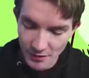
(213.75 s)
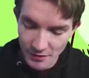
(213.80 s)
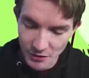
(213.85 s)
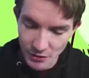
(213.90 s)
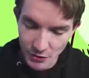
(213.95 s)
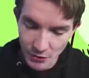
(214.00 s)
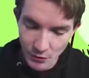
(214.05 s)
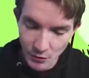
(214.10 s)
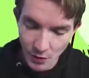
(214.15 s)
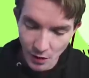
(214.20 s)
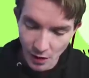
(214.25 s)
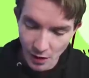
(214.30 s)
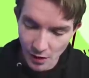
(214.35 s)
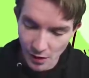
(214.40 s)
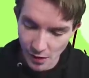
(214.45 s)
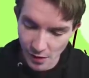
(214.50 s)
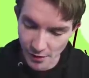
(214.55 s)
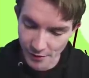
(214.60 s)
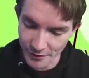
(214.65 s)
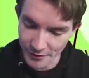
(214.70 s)
too
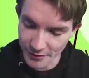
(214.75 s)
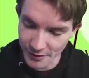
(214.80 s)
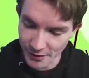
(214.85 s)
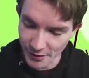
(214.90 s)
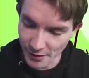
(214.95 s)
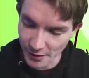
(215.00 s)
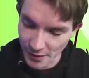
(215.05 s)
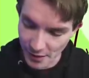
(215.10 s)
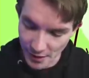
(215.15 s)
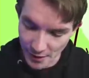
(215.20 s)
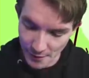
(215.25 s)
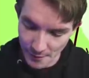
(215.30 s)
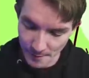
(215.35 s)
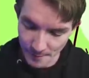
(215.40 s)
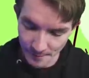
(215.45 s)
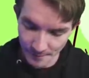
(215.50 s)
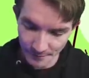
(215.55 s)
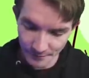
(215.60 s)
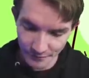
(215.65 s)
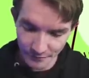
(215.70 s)
hard to
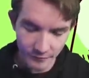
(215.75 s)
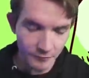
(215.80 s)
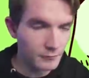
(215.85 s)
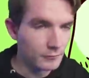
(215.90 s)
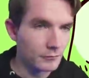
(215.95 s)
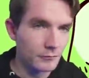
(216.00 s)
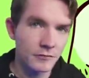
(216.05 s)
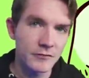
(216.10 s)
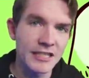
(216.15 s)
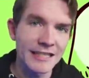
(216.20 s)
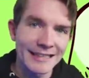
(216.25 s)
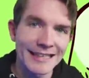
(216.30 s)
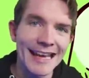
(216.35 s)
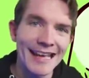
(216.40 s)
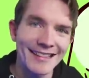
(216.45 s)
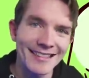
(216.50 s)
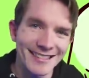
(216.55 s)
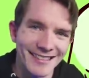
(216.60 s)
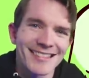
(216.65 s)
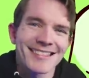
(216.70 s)

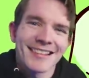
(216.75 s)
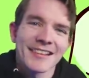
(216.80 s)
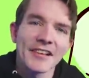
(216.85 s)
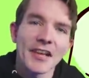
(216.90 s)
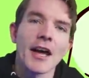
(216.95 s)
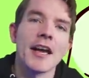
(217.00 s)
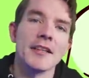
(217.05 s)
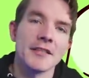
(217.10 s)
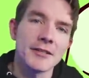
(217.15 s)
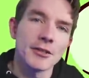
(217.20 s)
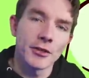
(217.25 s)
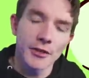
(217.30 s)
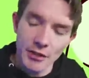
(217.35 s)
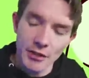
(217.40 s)
get the lines looking